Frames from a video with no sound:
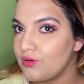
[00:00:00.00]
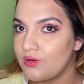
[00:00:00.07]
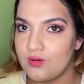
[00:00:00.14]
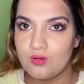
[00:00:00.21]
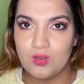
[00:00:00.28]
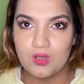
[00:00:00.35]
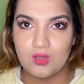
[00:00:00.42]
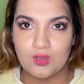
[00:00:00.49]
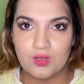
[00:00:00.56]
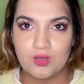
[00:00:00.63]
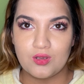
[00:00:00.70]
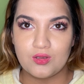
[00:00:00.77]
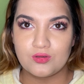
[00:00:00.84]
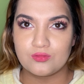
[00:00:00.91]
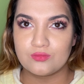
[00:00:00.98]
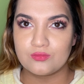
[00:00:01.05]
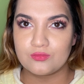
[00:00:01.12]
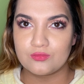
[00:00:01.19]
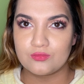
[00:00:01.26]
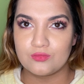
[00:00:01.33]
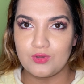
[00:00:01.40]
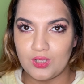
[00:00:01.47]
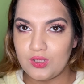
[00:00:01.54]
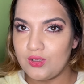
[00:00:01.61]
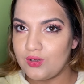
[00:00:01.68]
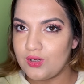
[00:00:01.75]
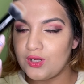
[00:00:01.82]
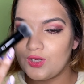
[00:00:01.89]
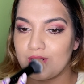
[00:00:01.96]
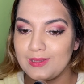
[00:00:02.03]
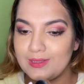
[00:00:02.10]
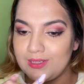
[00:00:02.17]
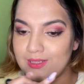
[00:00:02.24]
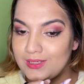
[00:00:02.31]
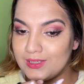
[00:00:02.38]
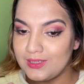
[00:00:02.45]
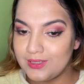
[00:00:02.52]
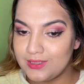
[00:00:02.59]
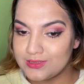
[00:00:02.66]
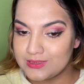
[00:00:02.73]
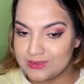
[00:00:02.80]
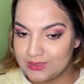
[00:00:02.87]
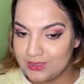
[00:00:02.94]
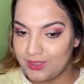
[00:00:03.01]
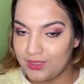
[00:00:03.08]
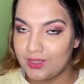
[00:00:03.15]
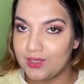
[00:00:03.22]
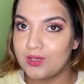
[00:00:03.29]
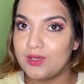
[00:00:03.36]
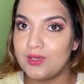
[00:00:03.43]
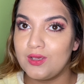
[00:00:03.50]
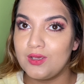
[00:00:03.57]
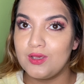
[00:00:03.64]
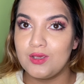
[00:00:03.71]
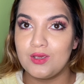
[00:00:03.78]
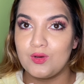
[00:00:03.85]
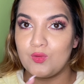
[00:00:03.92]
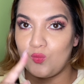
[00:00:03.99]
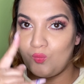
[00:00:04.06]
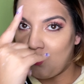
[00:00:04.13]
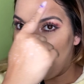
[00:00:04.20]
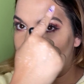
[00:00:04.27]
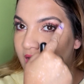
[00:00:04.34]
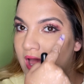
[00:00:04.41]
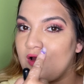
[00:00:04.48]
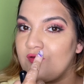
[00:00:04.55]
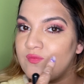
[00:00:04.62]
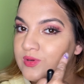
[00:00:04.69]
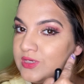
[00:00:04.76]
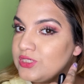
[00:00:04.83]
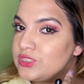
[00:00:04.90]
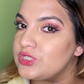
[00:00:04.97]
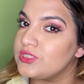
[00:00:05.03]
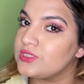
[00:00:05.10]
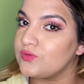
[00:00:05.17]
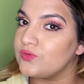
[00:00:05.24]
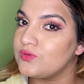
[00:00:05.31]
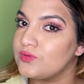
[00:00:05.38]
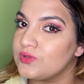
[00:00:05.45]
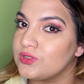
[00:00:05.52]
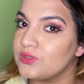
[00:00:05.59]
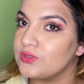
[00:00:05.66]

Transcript: Okay. Like you can clearly see where I've been chiseled.